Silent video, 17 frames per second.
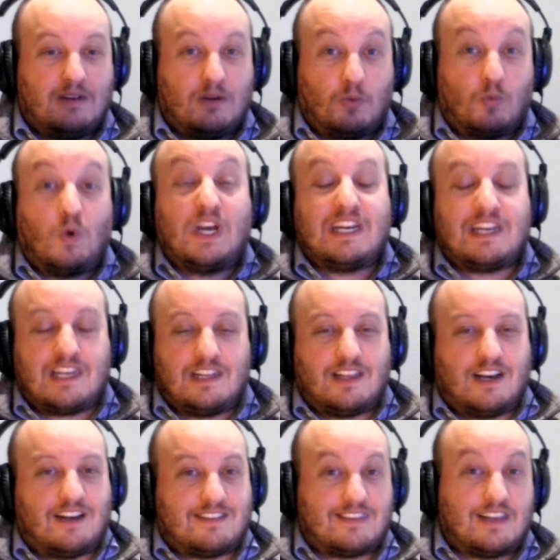When he
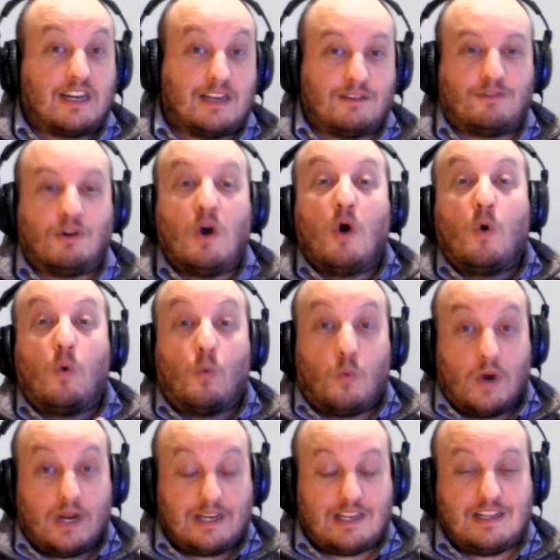dies, not if.
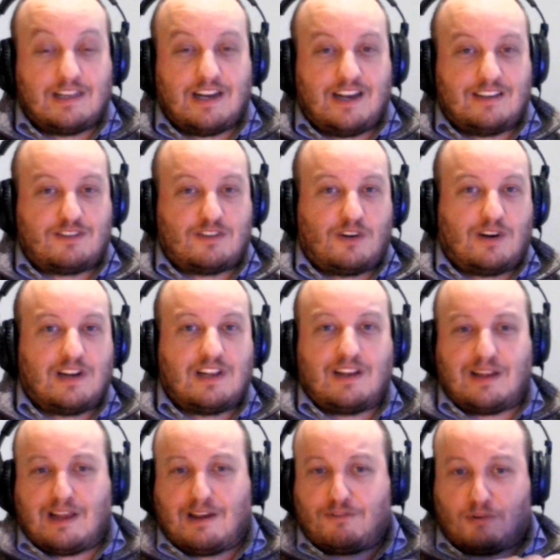When he dies early,
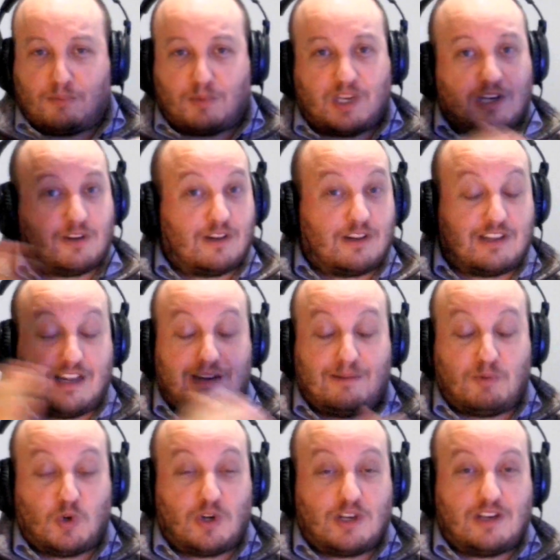like from here to 10
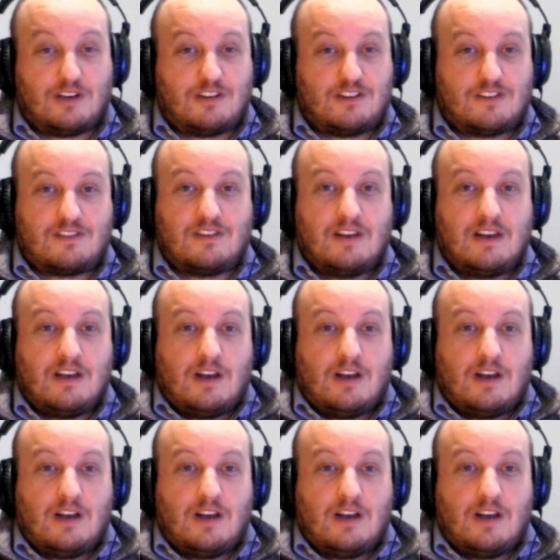more years